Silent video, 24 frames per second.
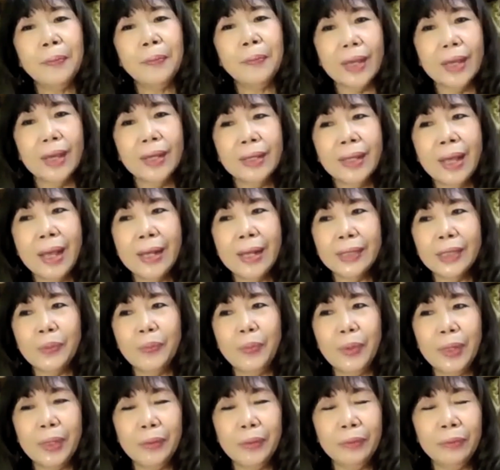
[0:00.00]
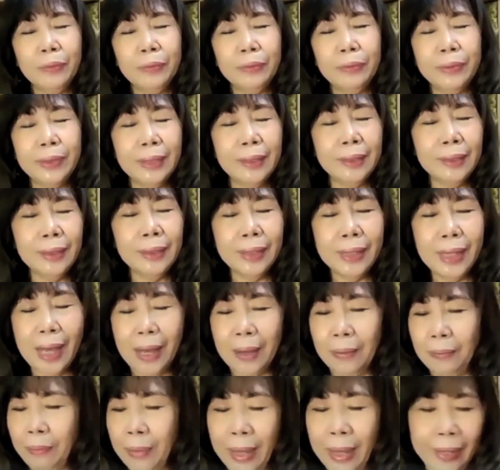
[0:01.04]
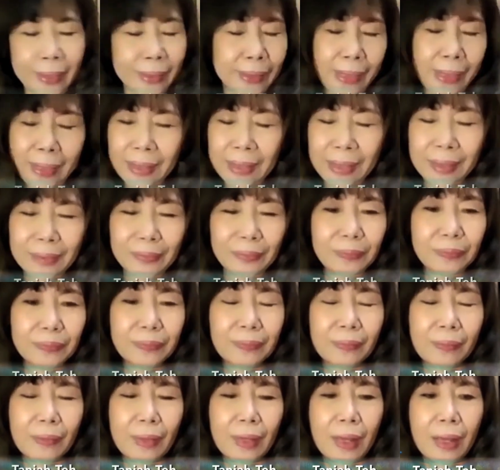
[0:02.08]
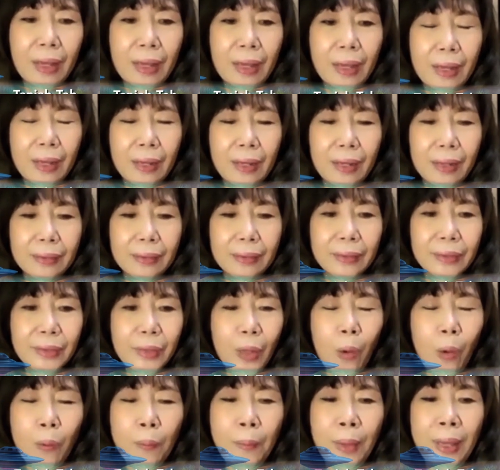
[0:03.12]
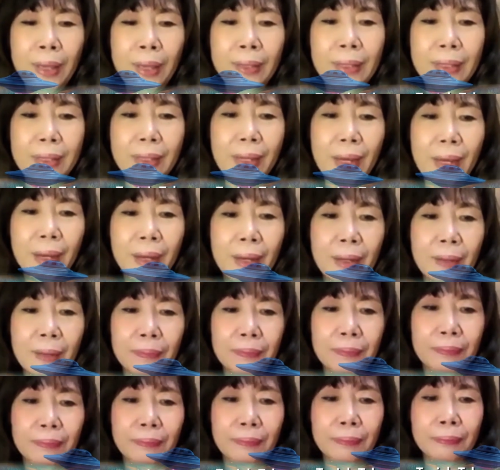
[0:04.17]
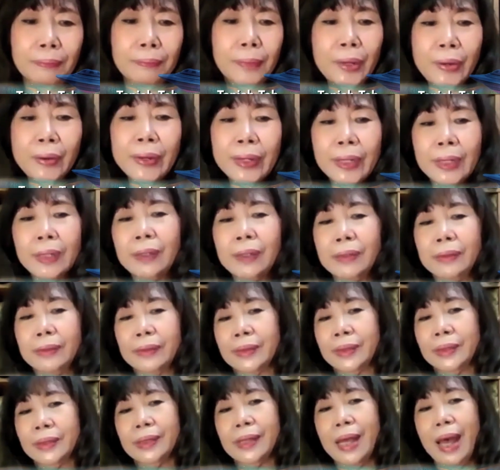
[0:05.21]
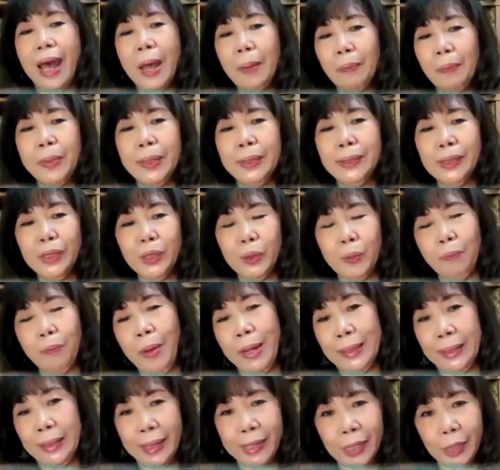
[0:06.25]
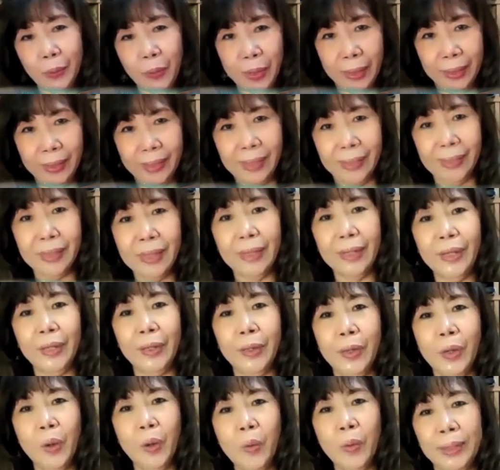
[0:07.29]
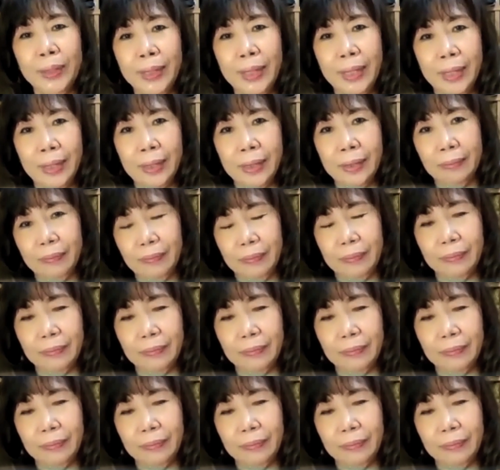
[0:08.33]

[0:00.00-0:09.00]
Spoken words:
It has been really amazing. So many miracles happen to participants, when they